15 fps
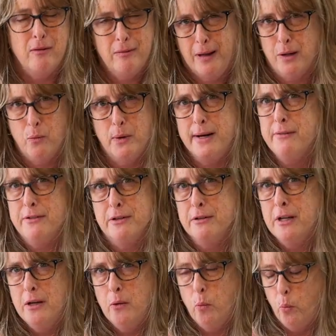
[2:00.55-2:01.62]
like
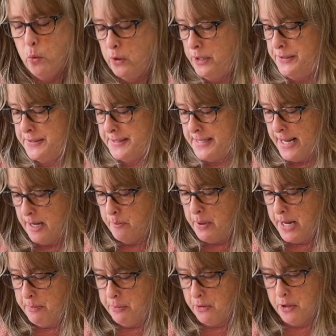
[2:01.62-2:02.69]
whatever wood
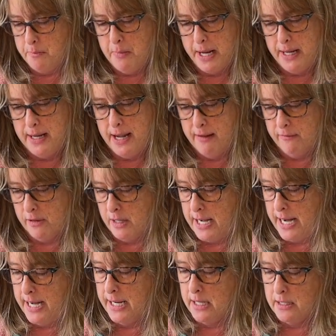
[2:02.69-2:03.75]
sandpaper you might have on
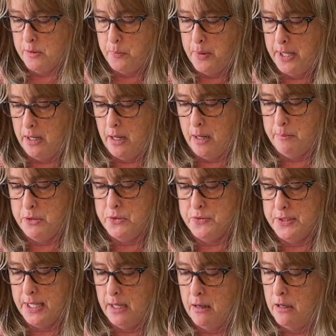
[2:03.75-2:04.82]
hand, but I'm
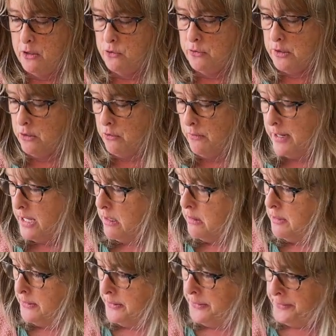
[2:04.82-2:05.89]
using 100 grit.
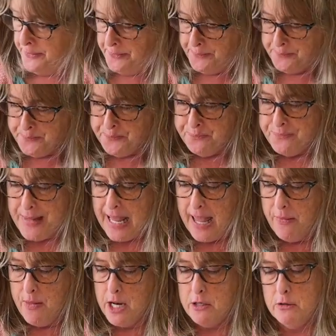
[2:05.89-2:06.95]

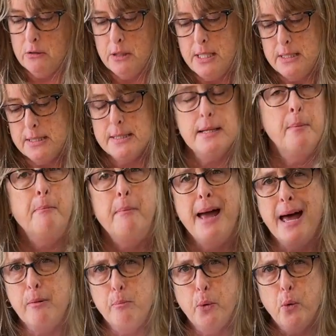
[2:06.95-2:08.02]
And then you'll need some
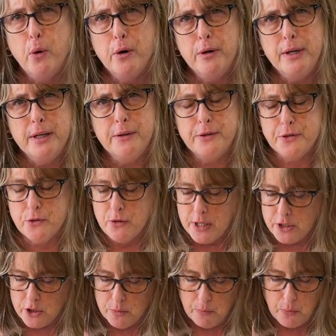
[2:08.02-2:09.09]
mat board,
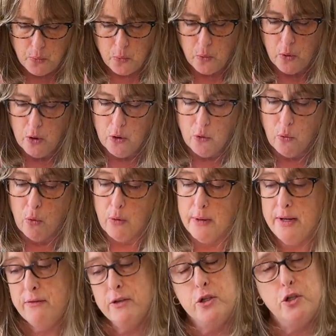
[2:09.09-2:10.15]
illustration board, or even